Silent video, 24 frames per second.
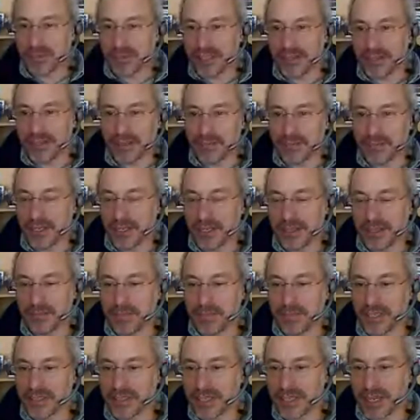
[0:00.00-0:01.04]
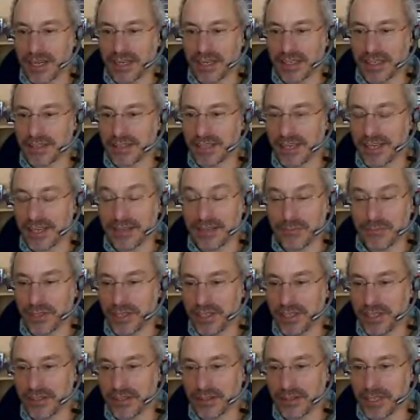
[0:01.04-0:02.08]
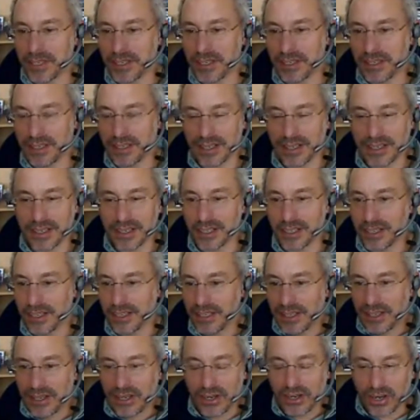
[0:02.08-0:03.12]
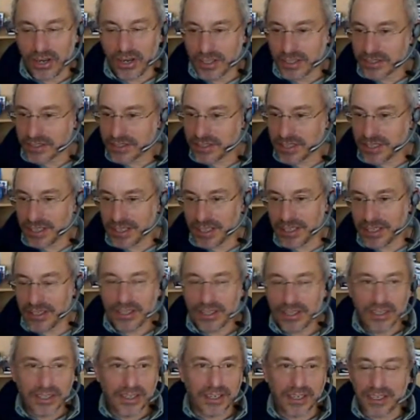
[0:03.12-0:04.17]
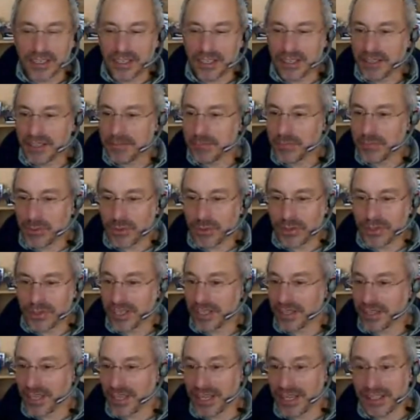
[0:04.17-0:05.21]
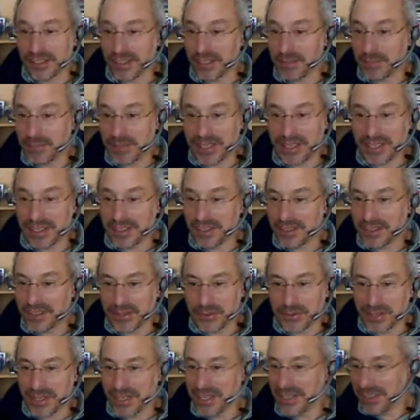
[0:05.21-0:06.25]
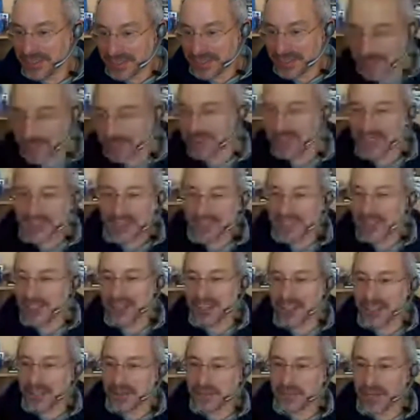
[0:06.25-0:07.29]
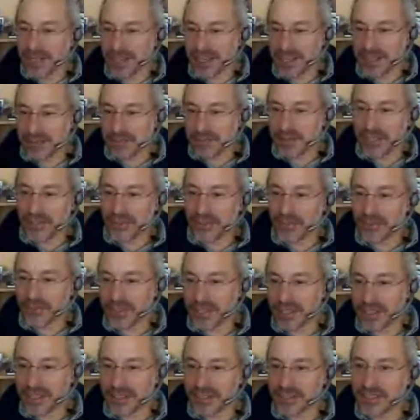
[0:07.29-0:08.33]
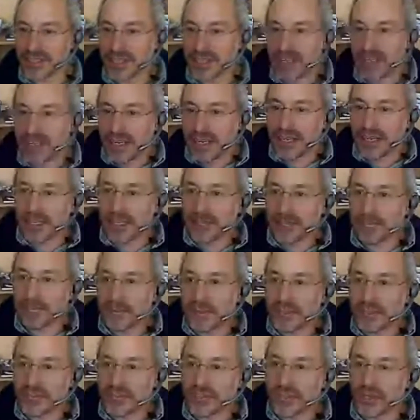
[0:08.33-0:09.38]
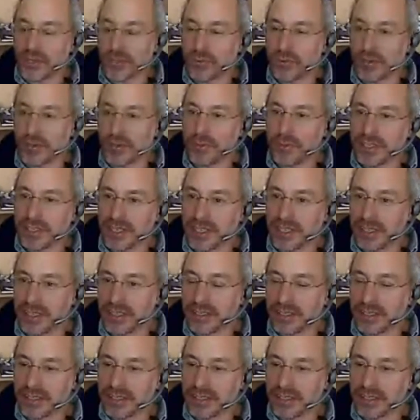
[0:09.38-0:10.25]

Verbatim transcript: in the in the big tank, they would either be uh, hard to see um, or they likely to be you know eaten um, by by other things. Um, so what we did in